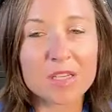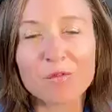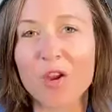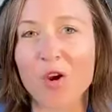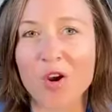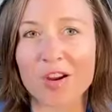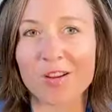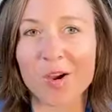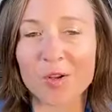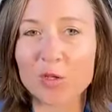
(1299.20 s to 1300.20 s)
it's very
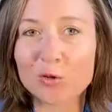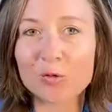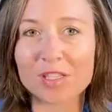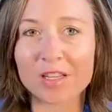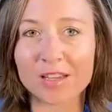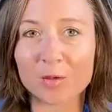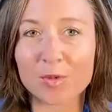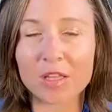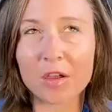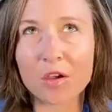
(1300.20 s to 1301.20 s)
hard on a Tuesday
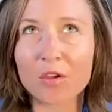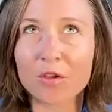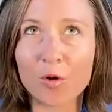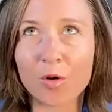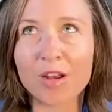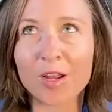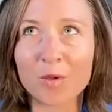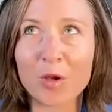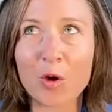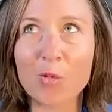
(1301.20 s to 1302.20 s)
to be like, "Oh, you know what?
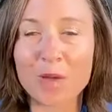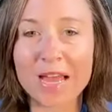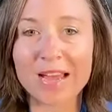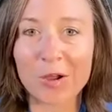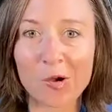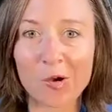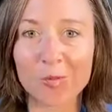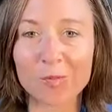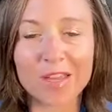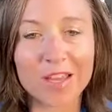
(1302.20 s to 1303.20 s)
I'm gonna go back
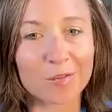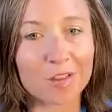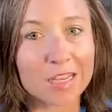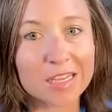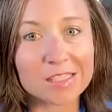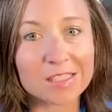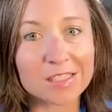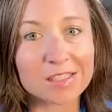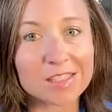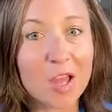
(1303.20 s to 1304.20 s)
home." They have
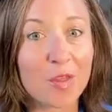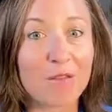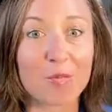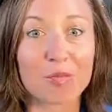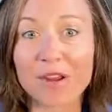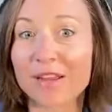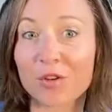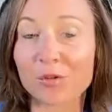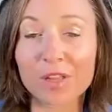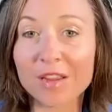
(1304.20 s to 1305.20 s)
classes, they have a brand
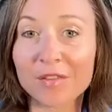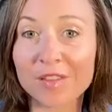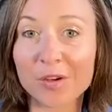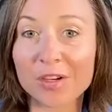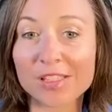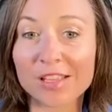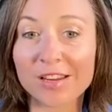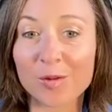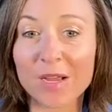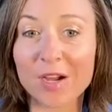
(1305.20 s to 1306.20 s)
new life that they're
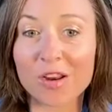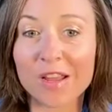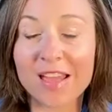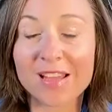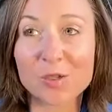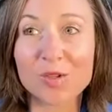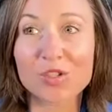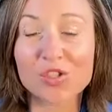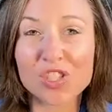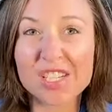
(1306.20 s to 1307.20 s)
excited about, and so it's
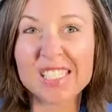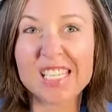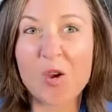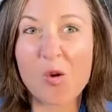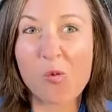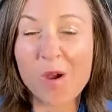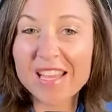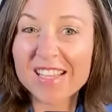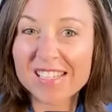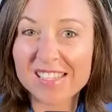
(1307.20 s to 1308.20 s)
just way
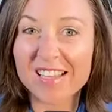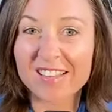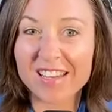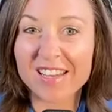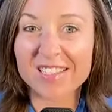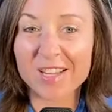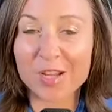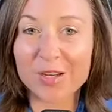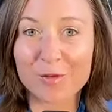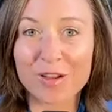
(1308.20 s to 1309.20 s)
less likely to get
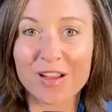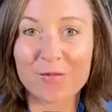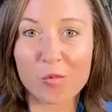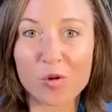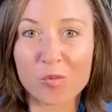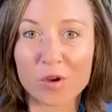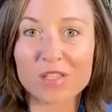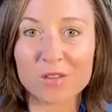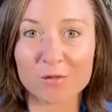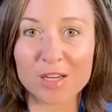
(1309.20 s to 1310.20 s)
done if you have more
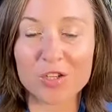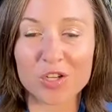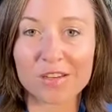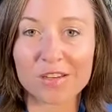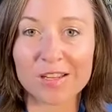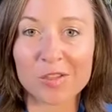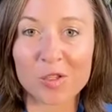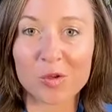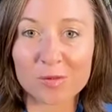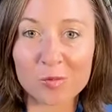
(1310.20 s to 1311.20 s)
points of friction, and
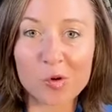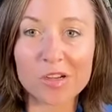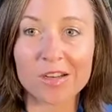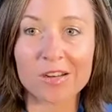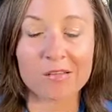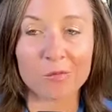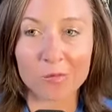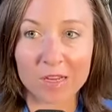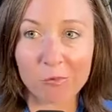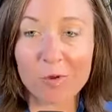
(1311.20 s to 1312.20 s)
so it's important
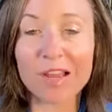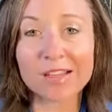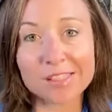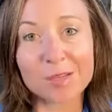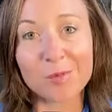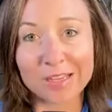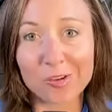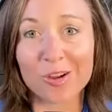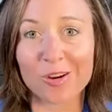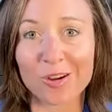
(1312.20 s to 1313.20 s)
and when I send my
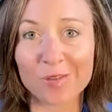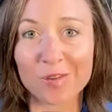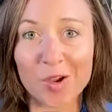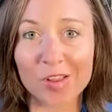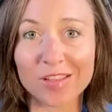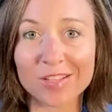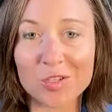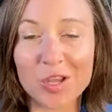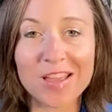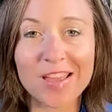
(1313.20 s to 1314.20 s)
daughter off to college,
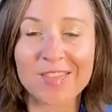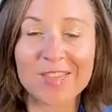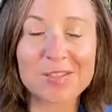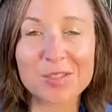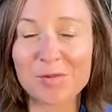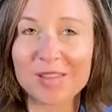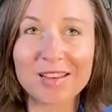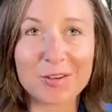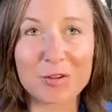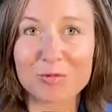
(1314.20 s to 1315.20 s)
this is something that
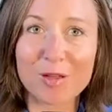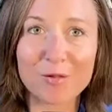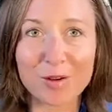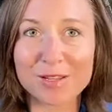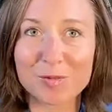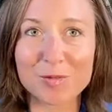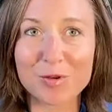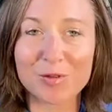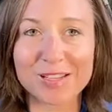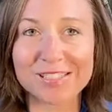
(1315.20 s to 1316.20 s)
I do when my friends
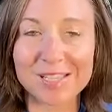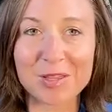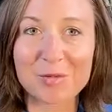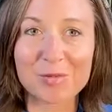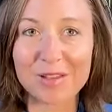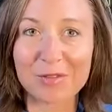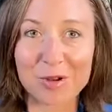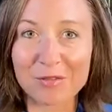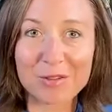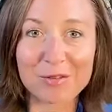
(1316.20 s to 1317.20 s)
move. I send them, like,
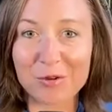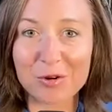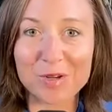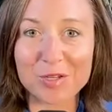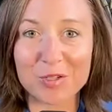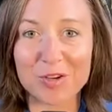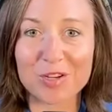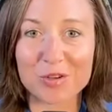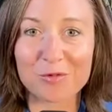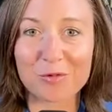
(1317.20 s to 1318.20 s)
whatever the voter
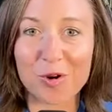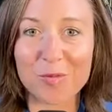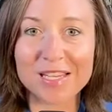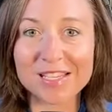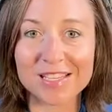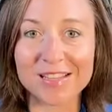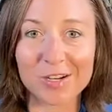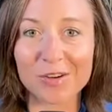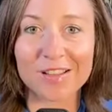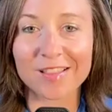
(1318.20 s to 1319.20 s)
registration form is in
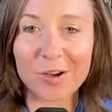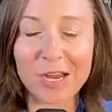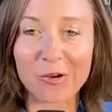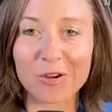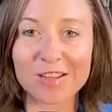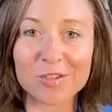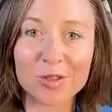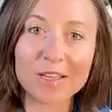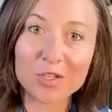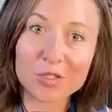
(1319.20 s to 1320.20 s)
their area,
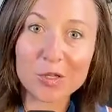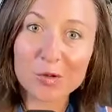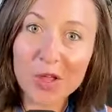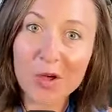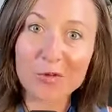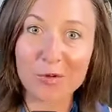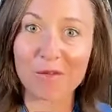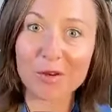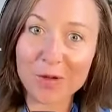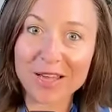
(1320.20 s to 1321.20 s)
just so you know, you have
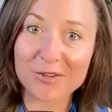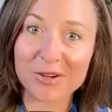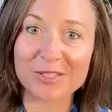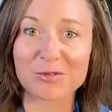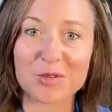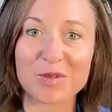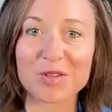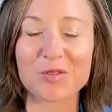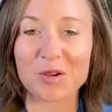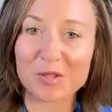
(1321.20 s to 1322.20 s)
a new address, which
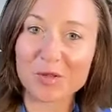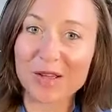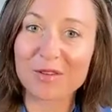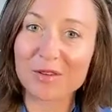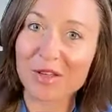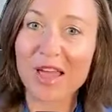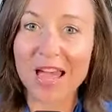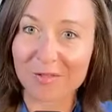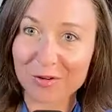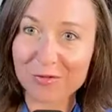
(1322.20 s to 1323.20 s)
means you also have to
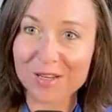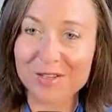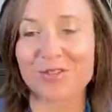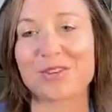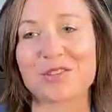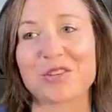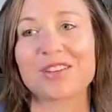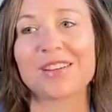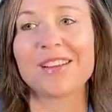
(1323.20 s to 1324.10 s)
have a new registration,